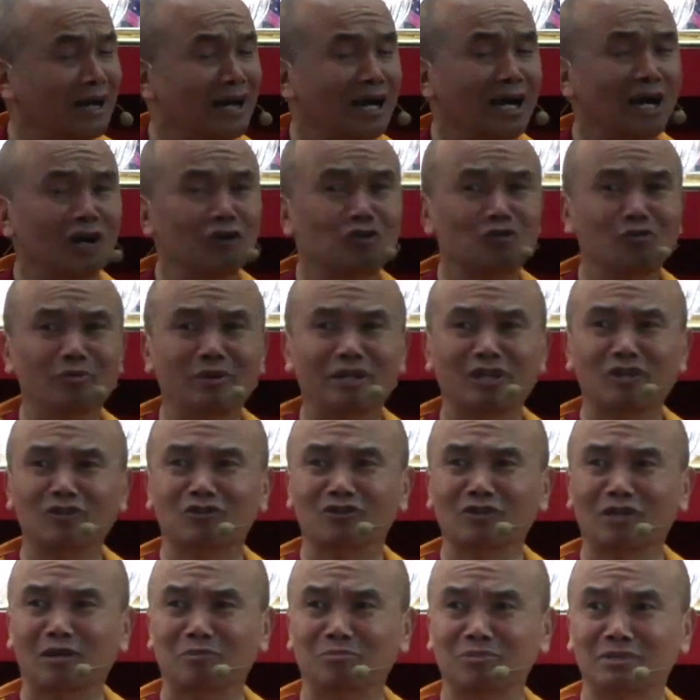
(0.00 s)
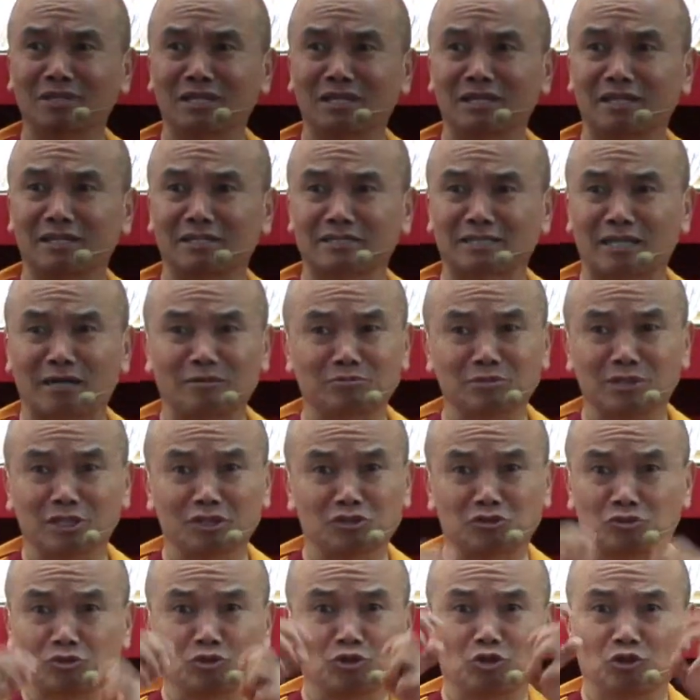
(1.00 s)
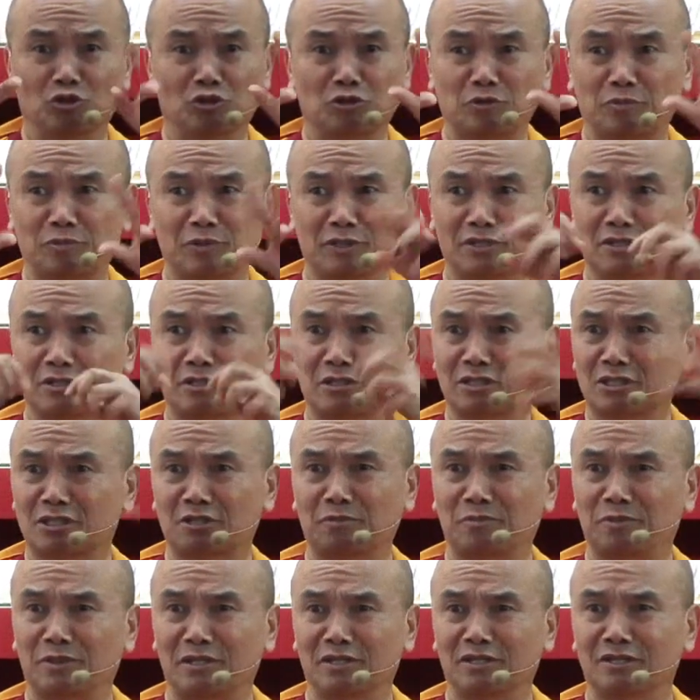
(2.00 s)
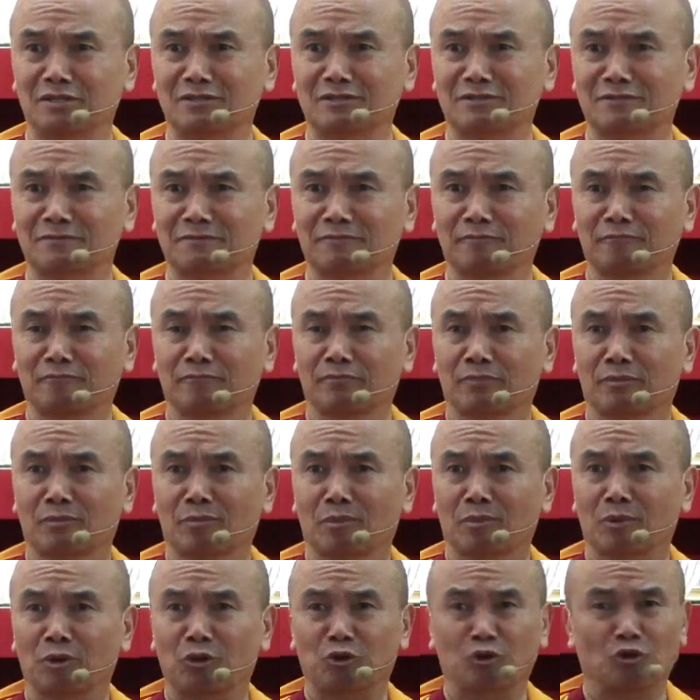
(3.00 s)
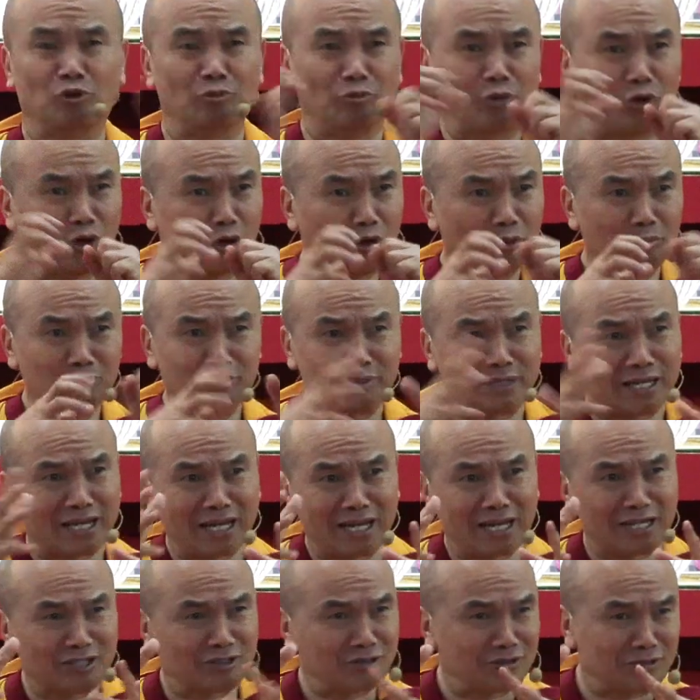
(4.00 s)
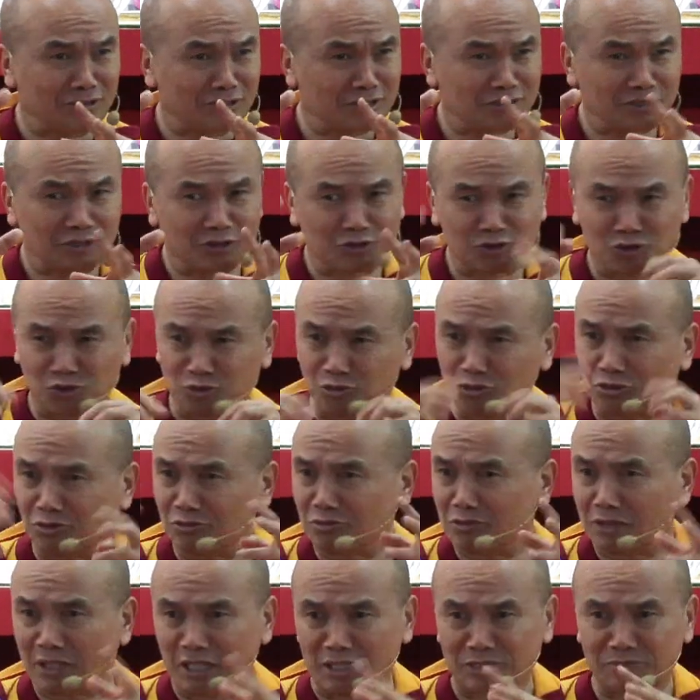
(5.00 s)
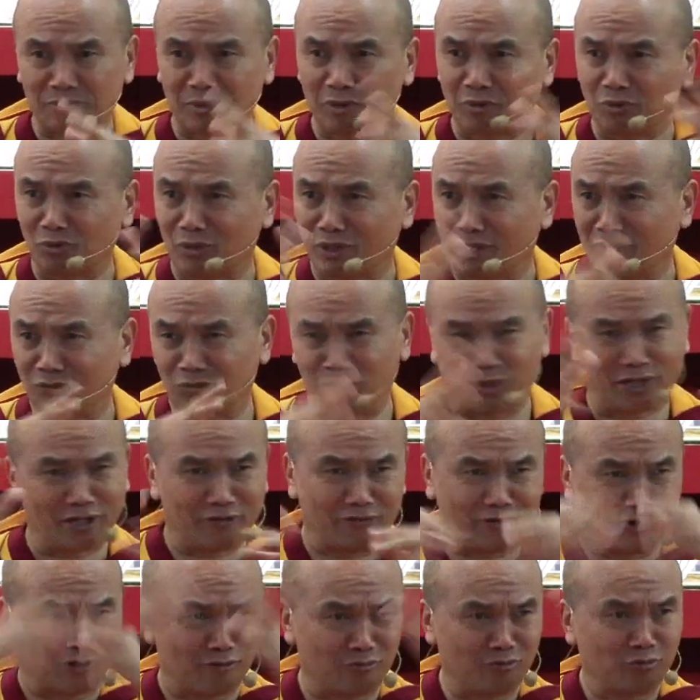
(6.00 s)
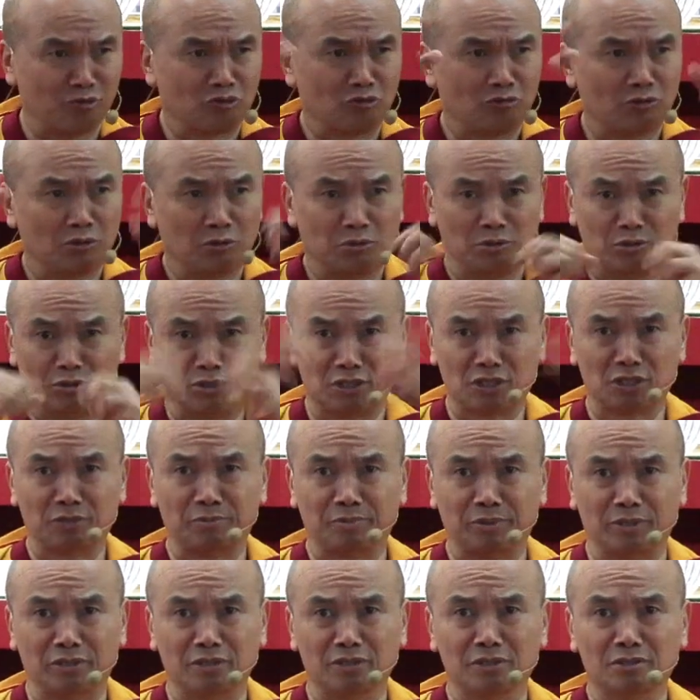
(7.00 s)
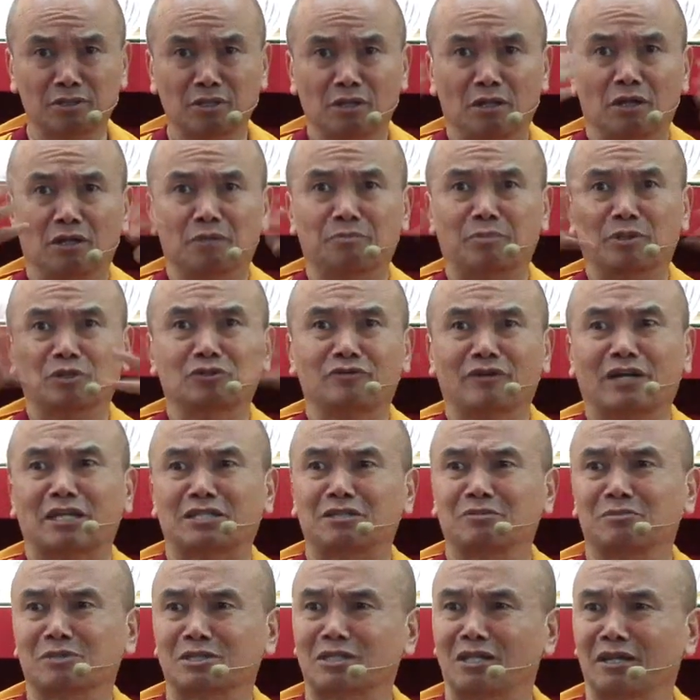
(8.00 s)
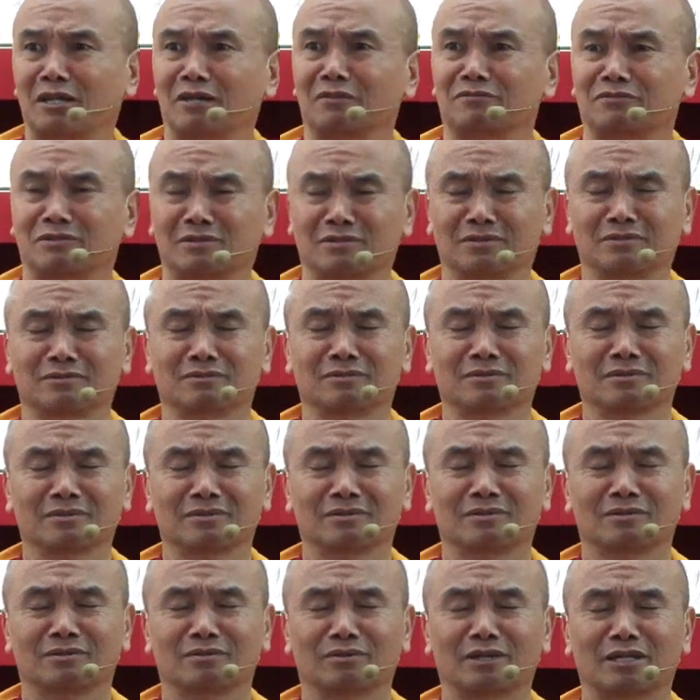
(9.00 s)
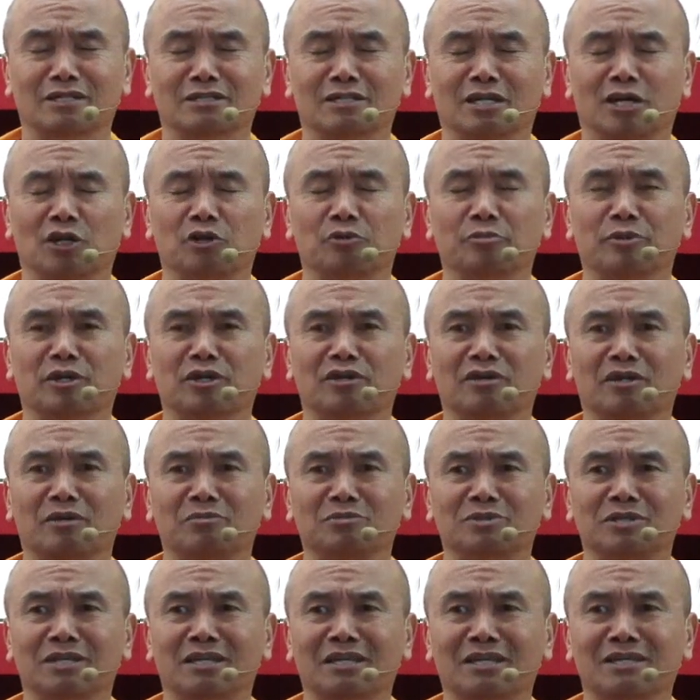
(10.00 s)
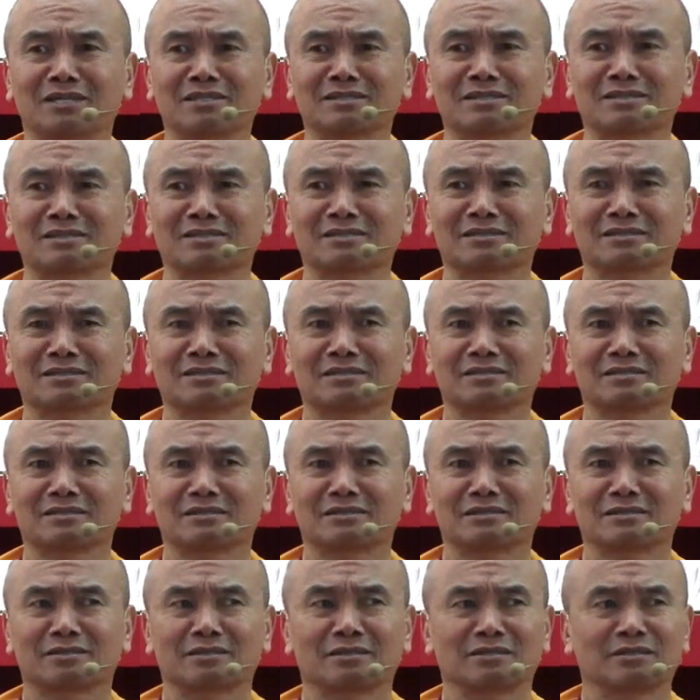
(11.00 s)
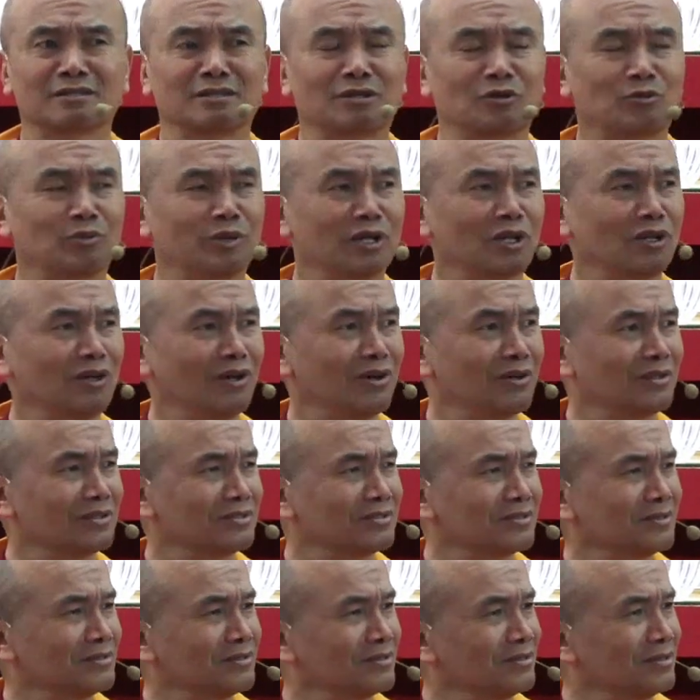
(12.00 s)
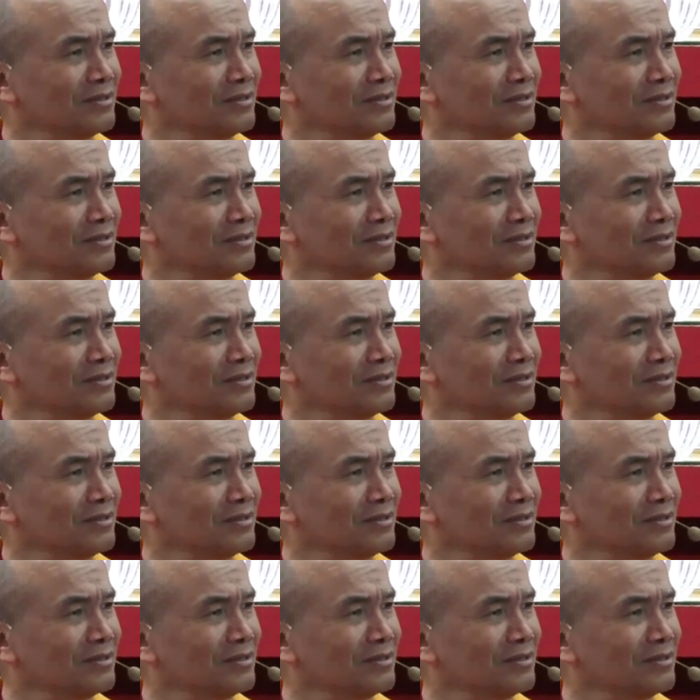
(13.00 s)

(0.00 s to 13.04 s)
Are you meditating on emptiness? I'm just, the person disappears. Your mom, dad, teacher, student, husband, wife, whatever disappears. A bunch of atoms left. Right? Are you meditating on emptiness? Why not?